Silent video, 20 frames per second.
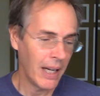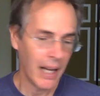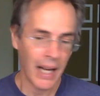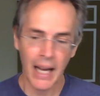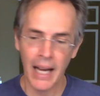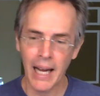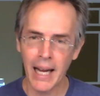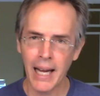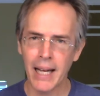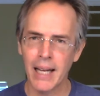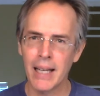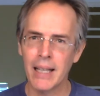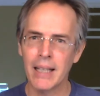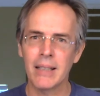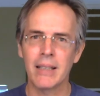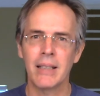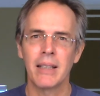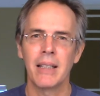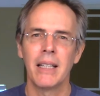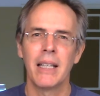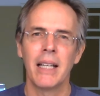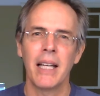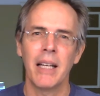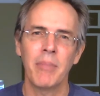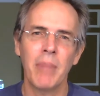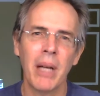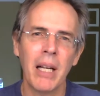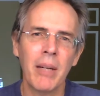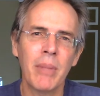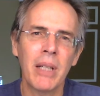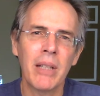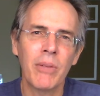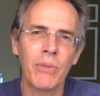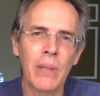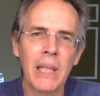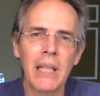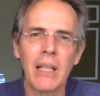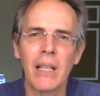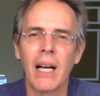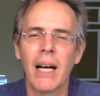and it made me
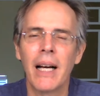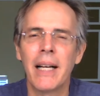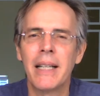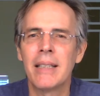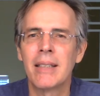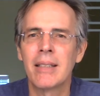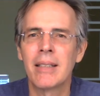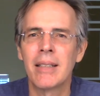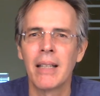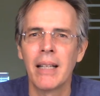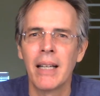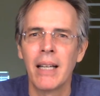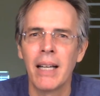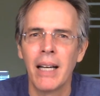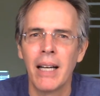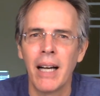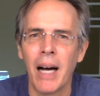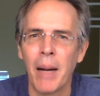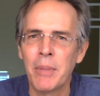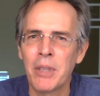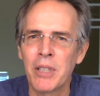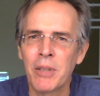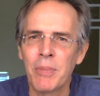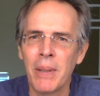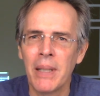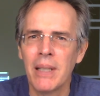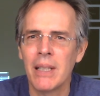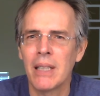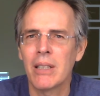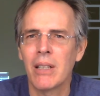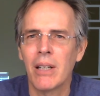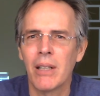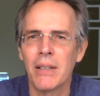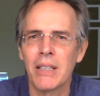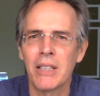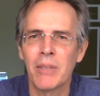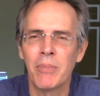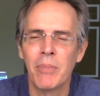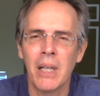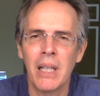realize I'm spending all
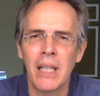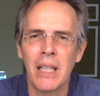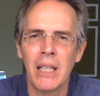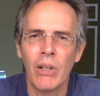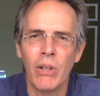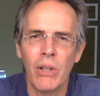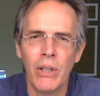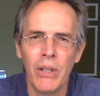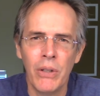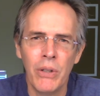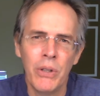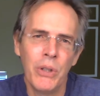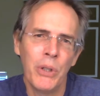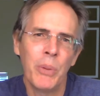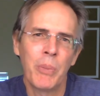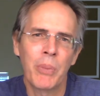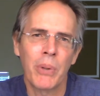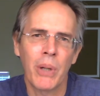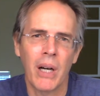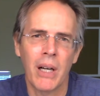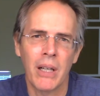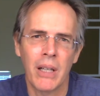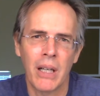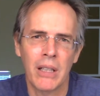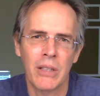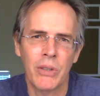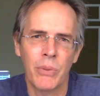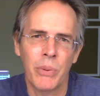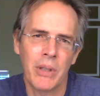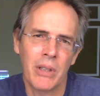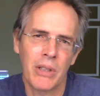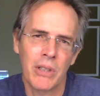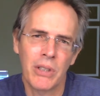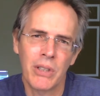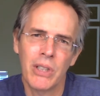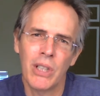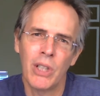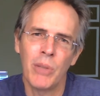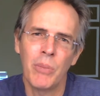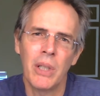this money on new product when there's
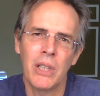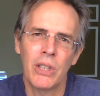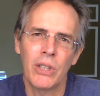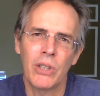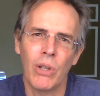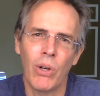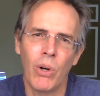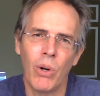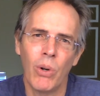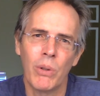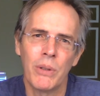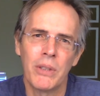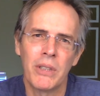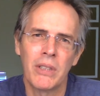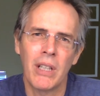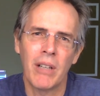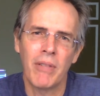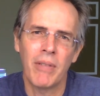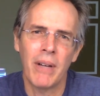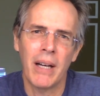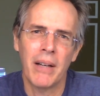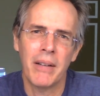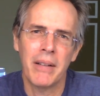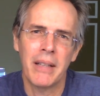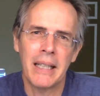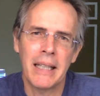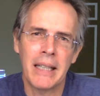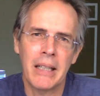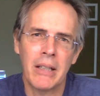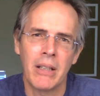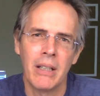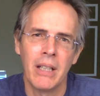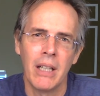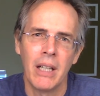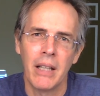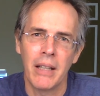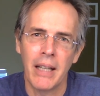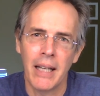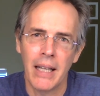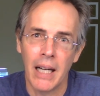so much old stuff out there
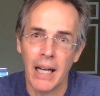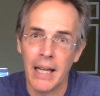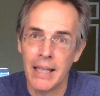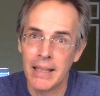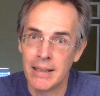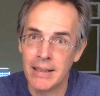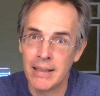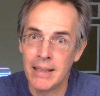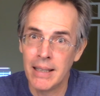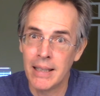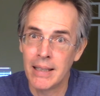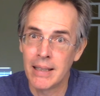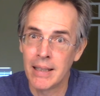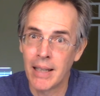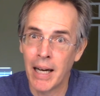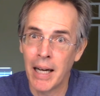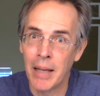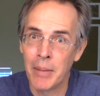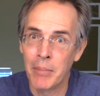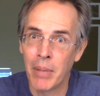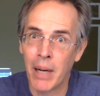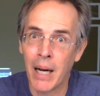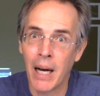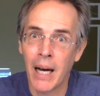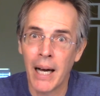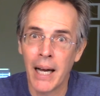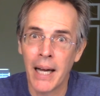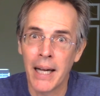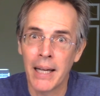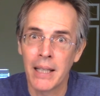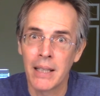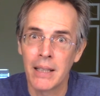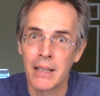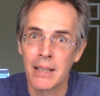that I did not buy